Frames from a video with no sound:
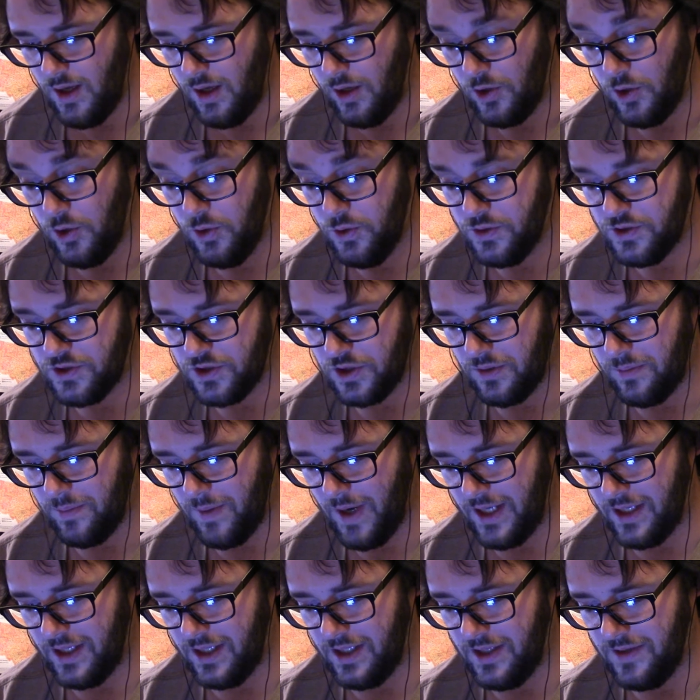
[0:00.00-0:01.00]
Loser
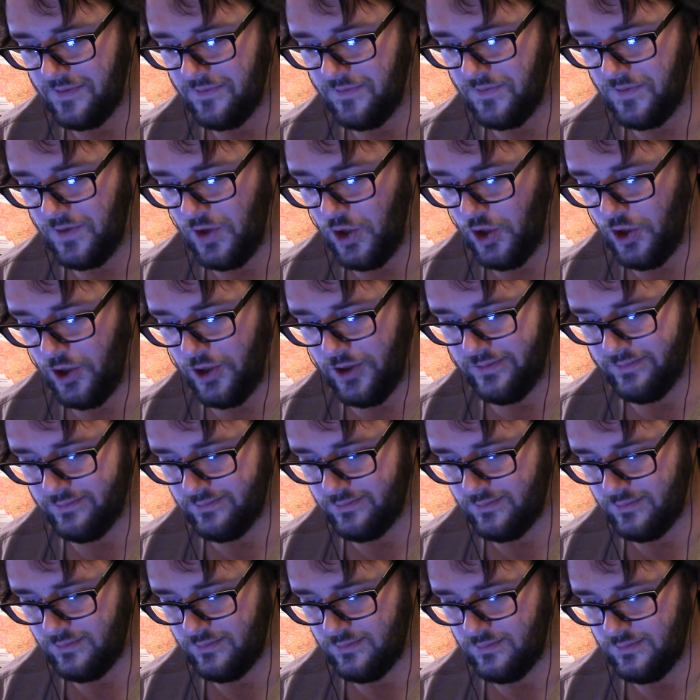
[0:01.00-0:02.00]
by Live Learn.
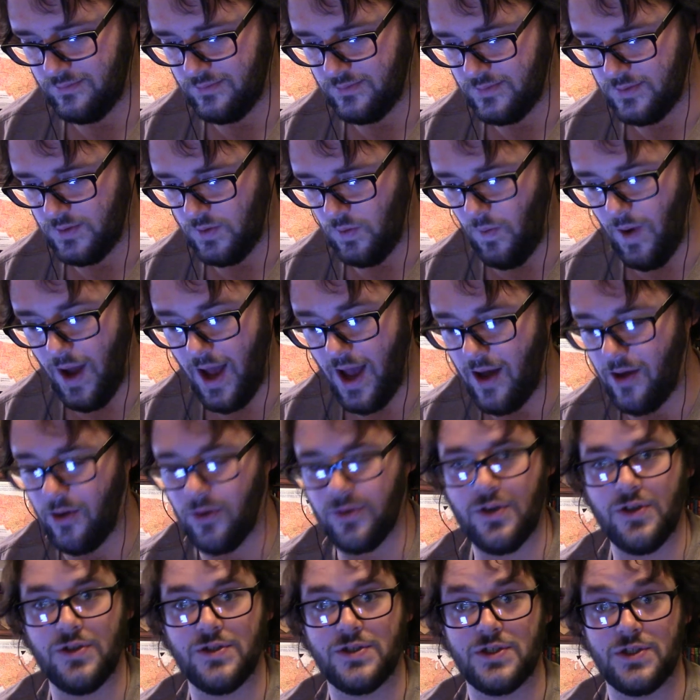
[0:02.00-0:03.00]
Wow,
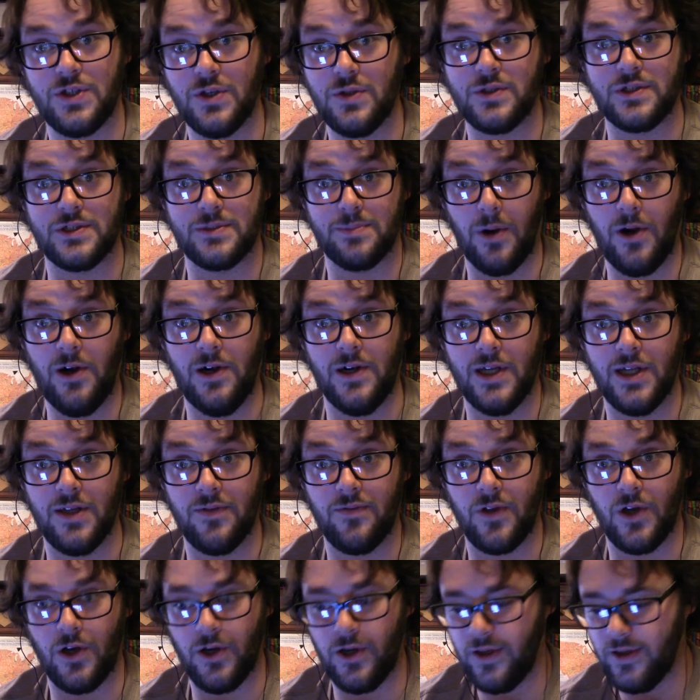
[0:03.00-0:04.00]
you're so smart,
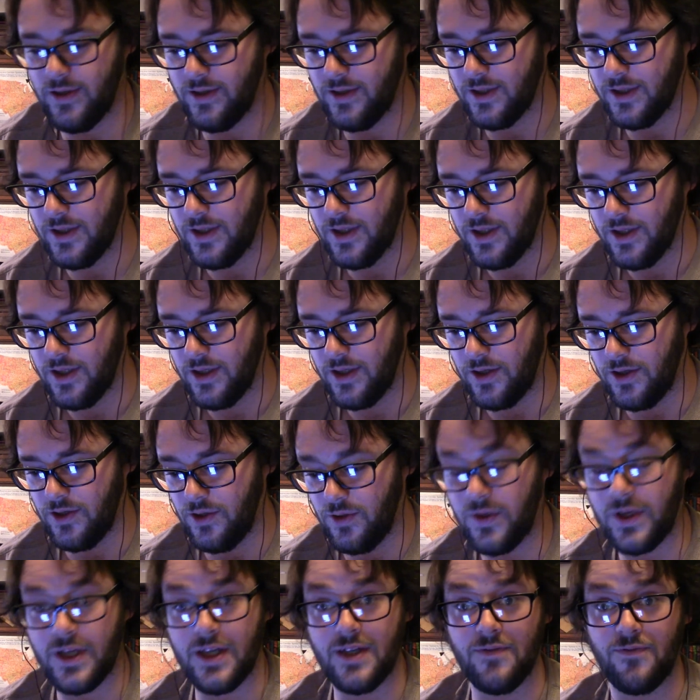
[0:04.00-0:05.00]
Live Learn.
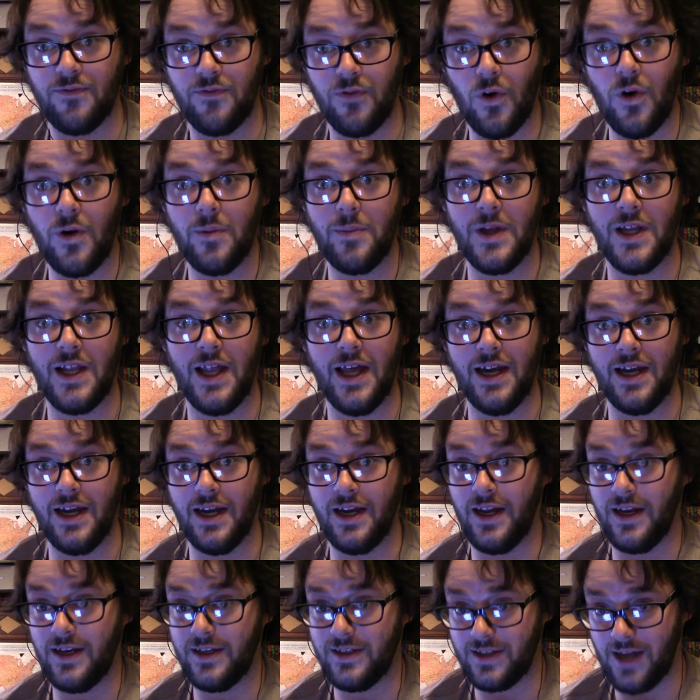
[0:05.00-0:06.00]
You can formulate
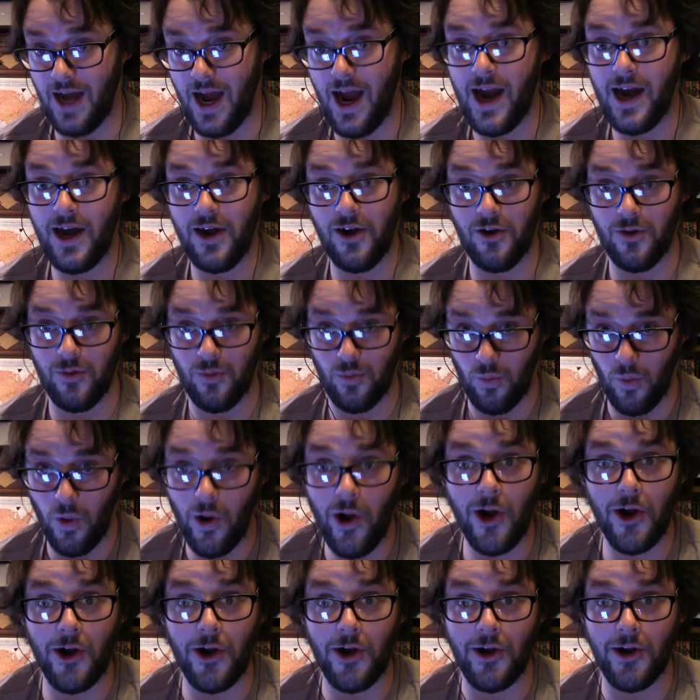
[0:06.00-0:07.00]
an entire
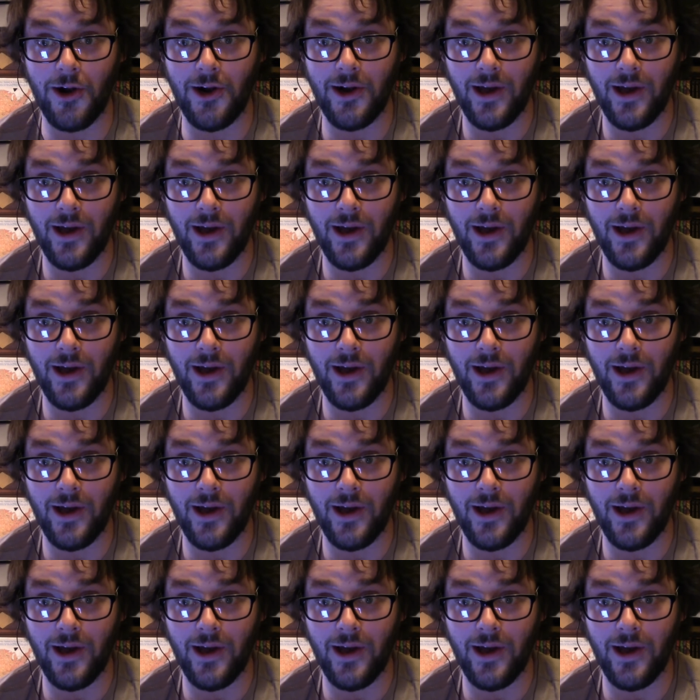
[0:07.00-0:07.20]
word.